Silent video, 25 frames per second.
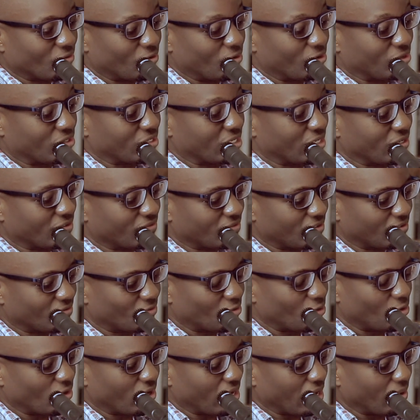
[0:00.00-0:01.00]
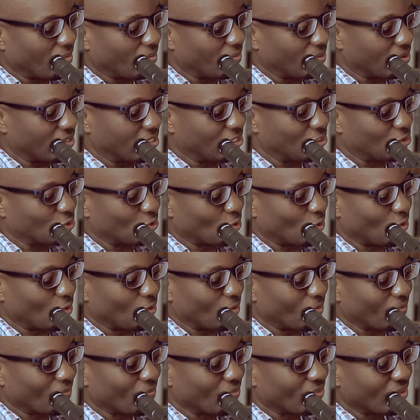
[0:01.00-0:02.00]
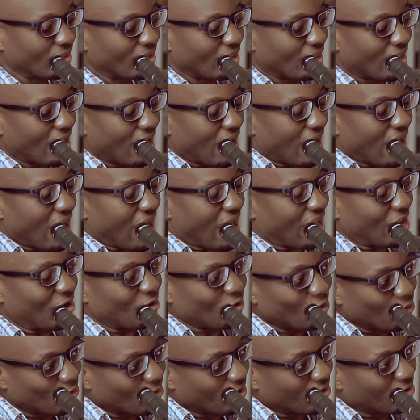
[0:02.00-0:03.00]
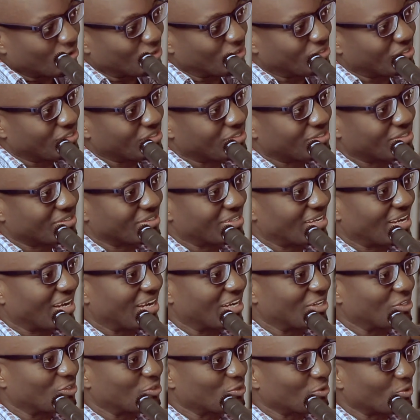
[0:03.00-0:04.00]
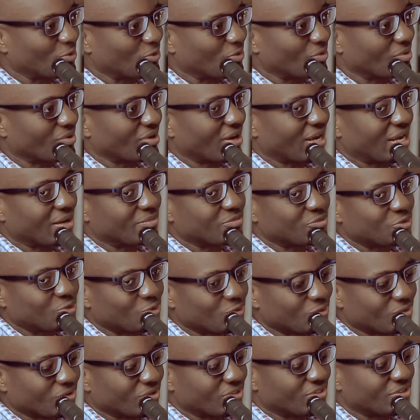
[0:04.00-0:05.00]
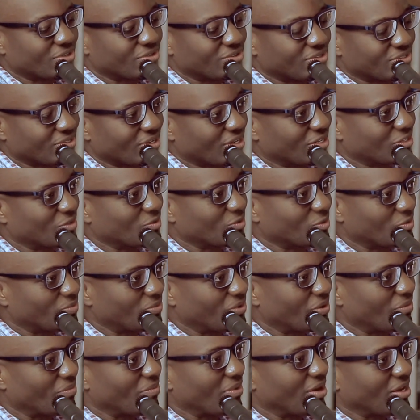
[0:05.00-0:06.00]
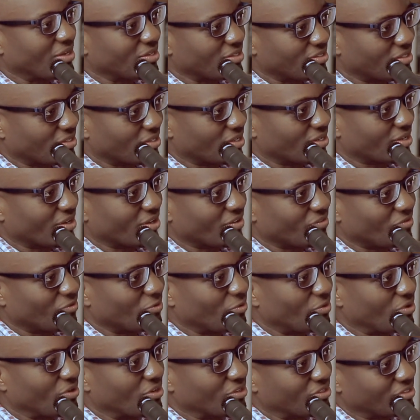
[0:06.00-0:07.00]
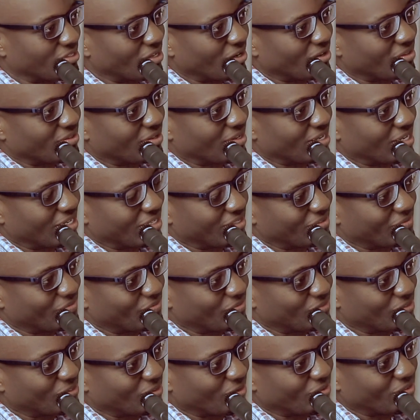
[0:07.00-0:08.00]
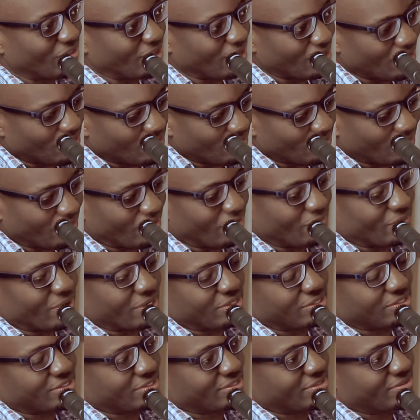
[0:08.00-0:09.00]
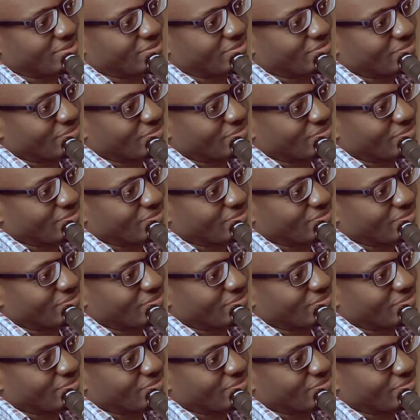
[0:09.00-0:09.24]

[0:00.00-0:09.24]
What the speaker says: yourself and for your company. So I know you're a consistent guy, so I'm sure the results will be amazing a few years down the line. So thank you very much.